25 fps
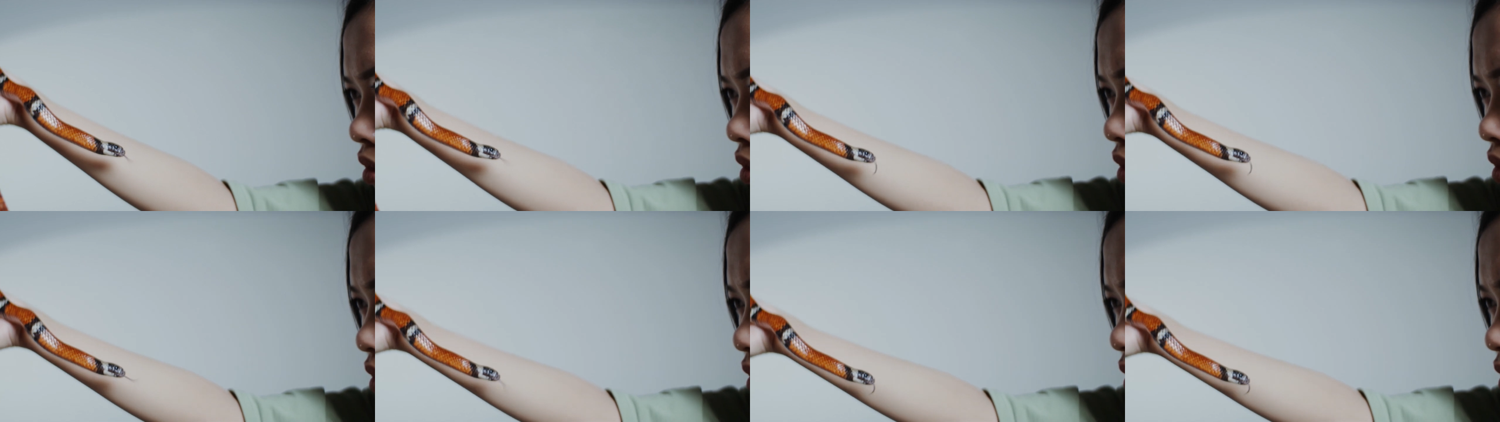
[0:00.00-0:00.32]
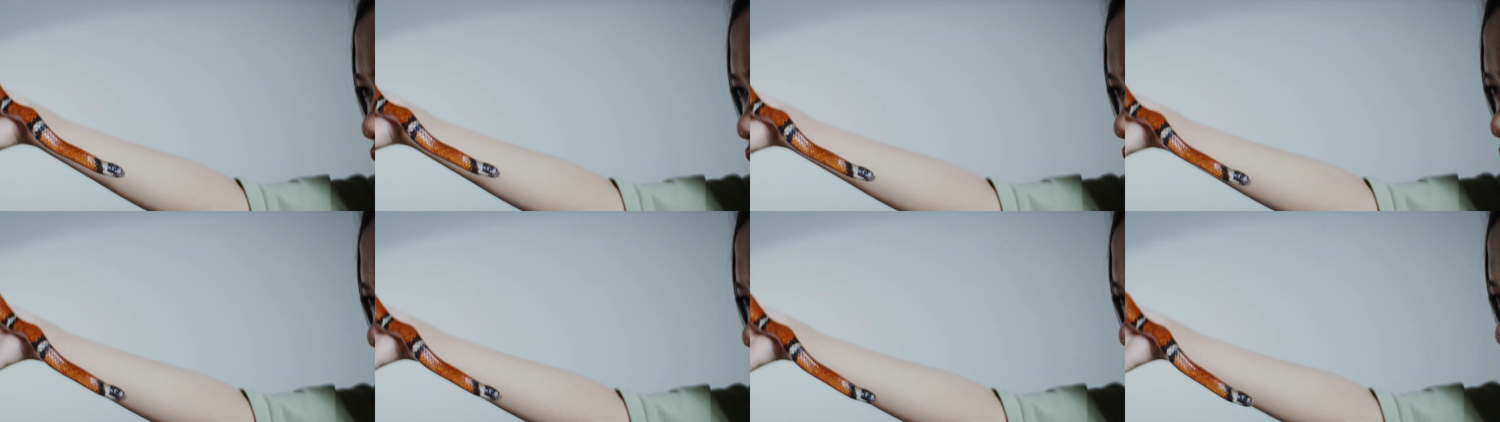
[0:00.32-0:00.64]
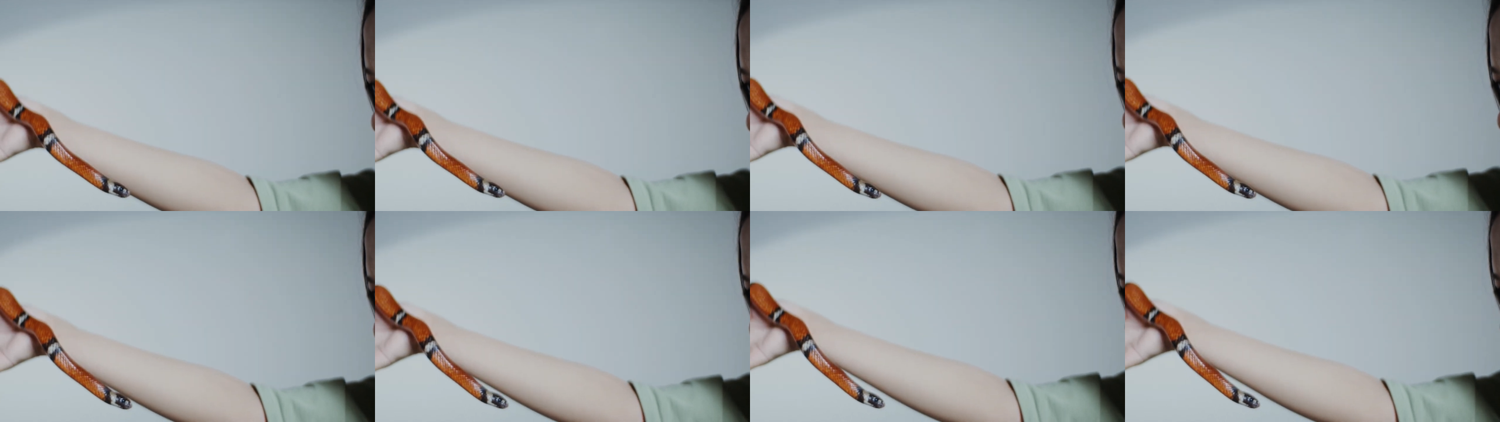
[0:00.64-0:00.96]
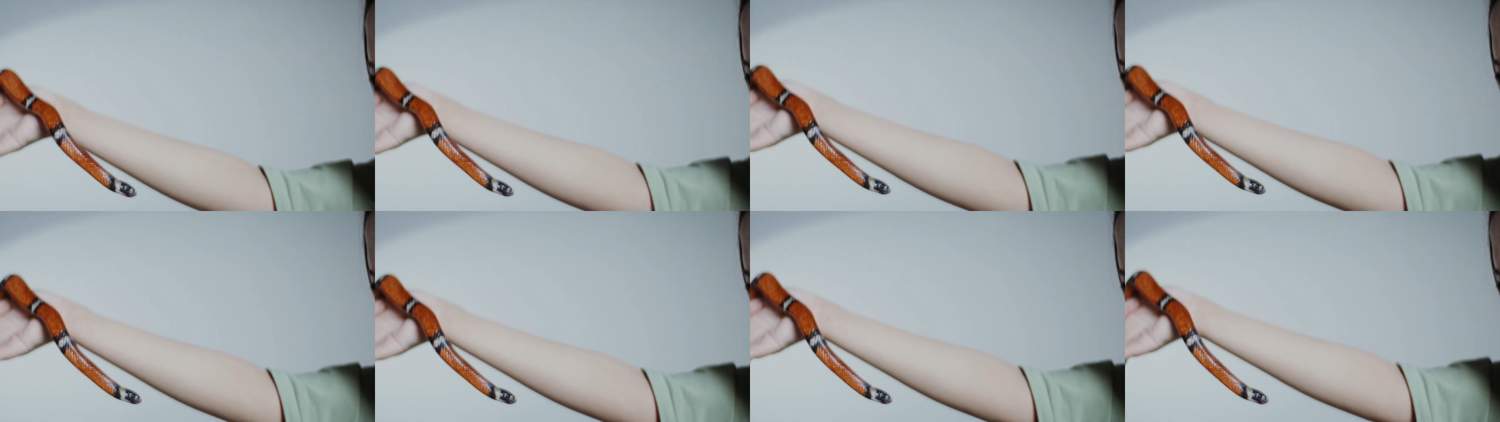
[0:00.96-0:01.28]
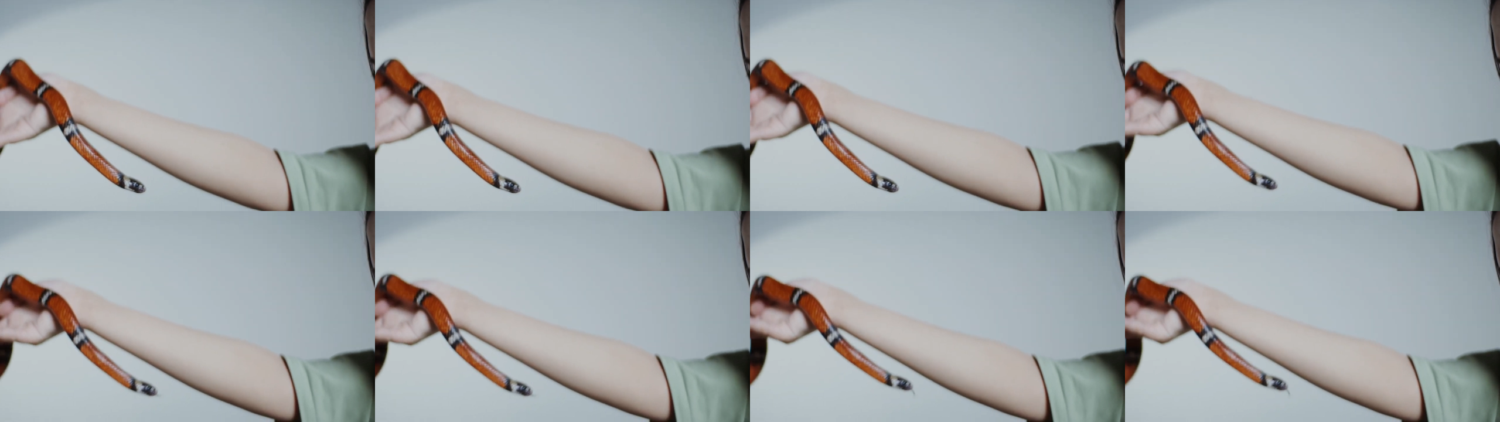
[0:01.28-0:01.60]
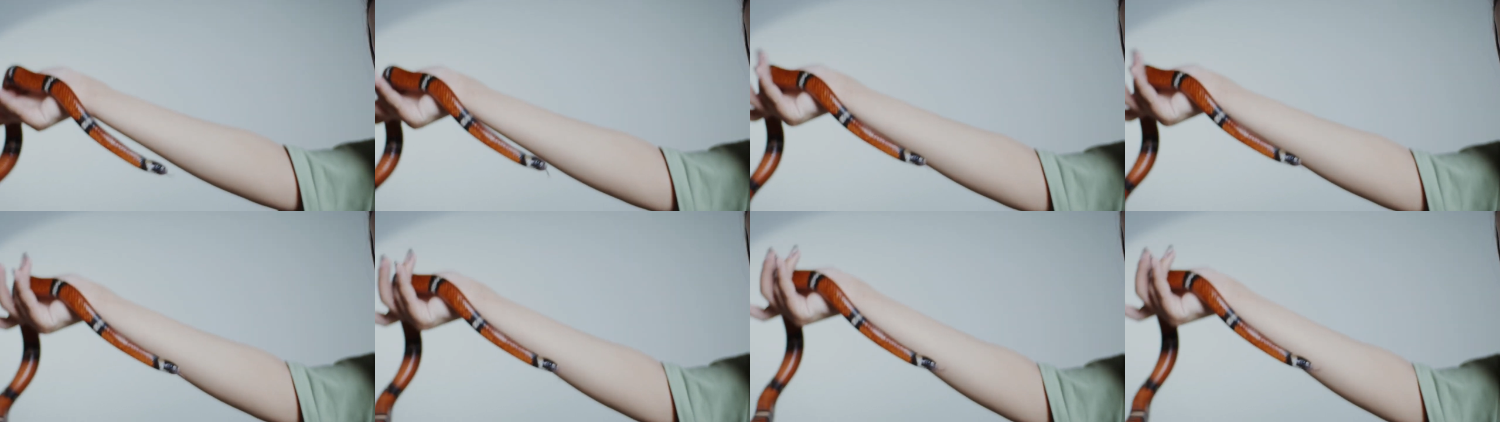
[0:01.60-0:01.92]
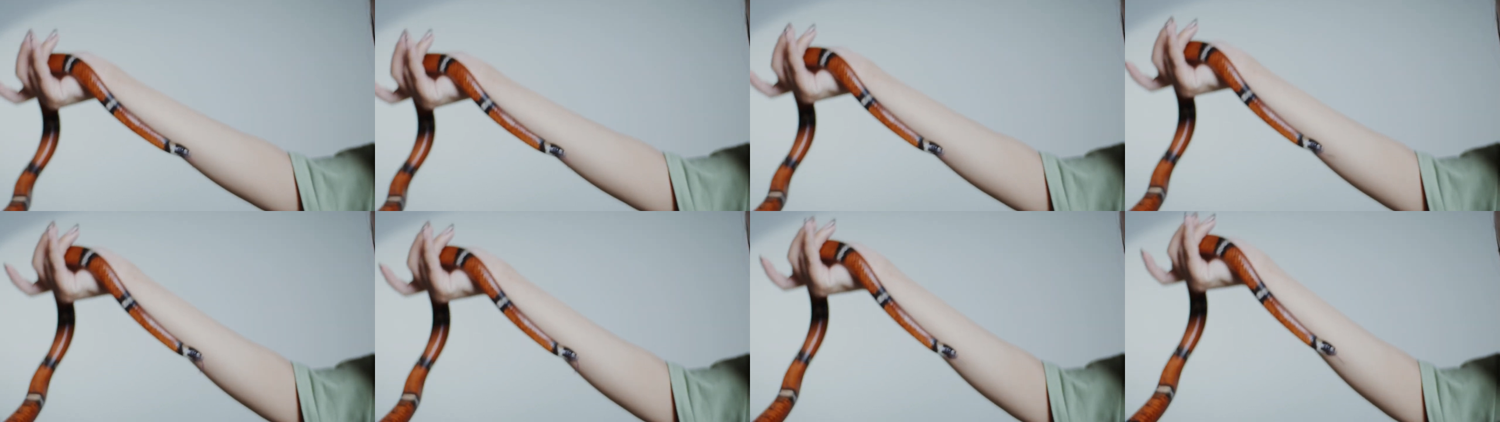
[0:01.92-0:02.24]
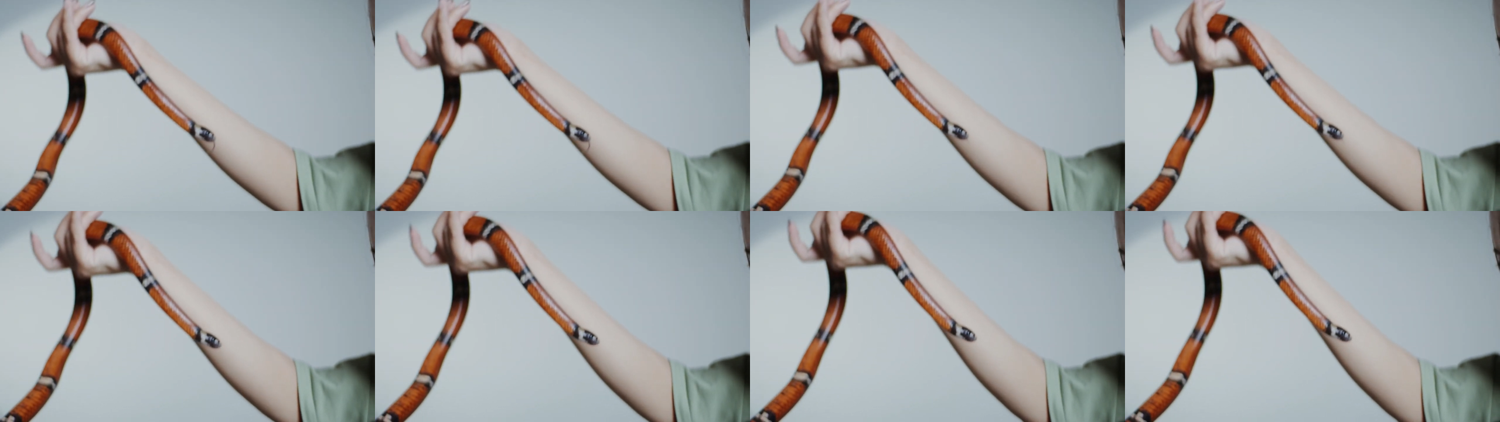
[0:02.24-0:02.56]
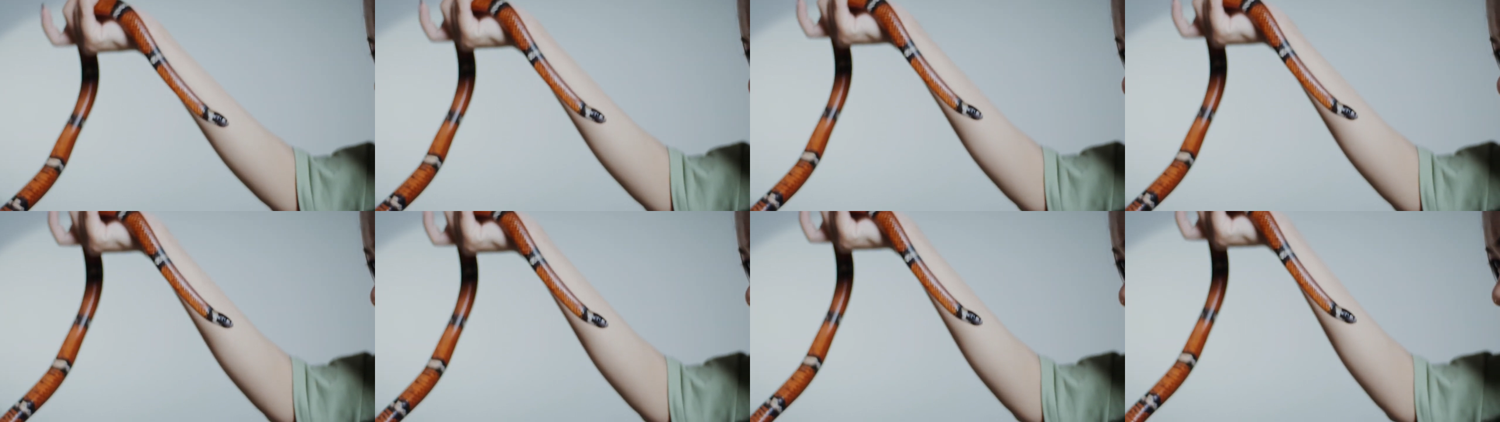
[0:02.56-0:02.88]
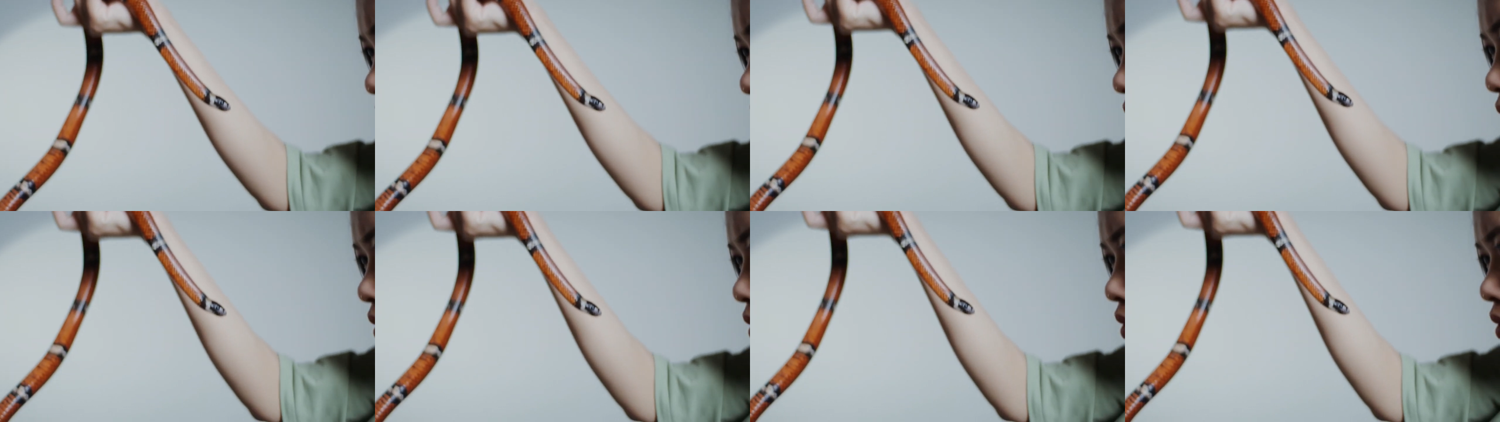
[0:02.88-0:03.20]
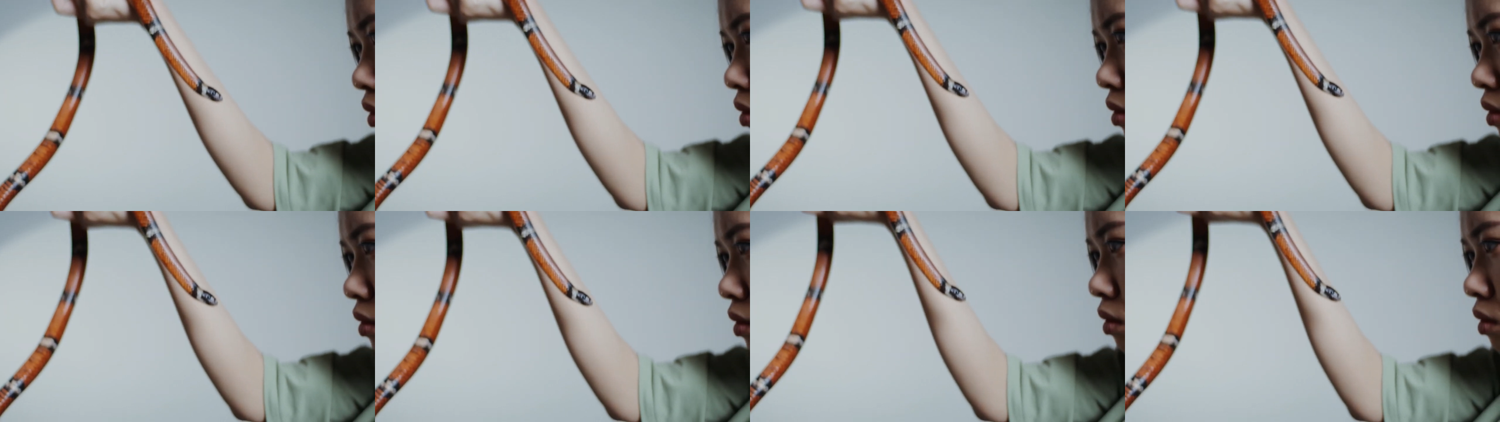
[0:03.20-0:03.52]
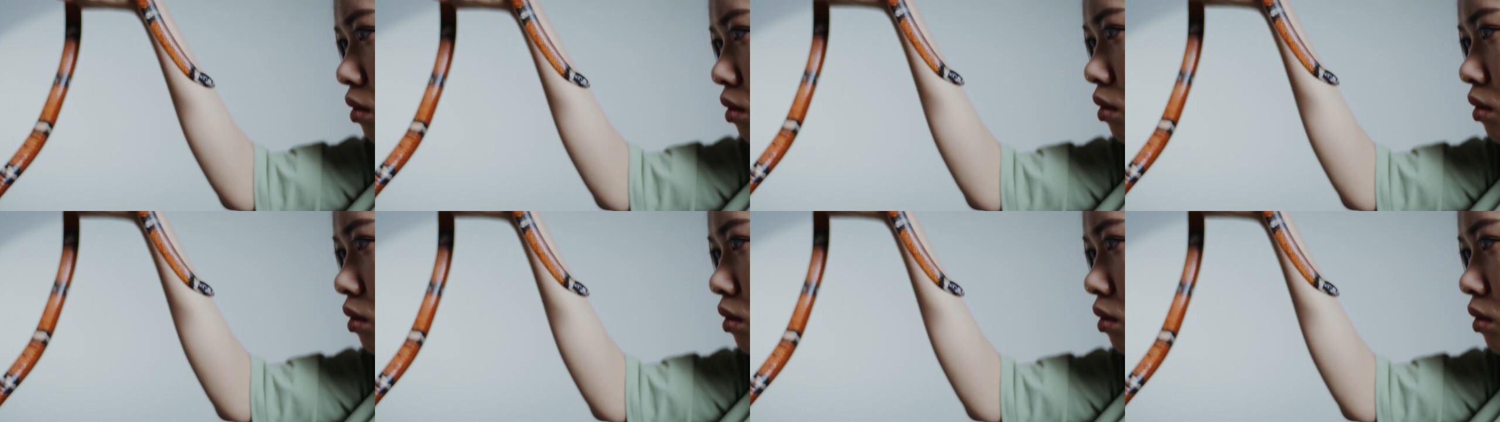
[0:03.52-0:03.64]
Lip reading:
Nobody's mouth can be seen.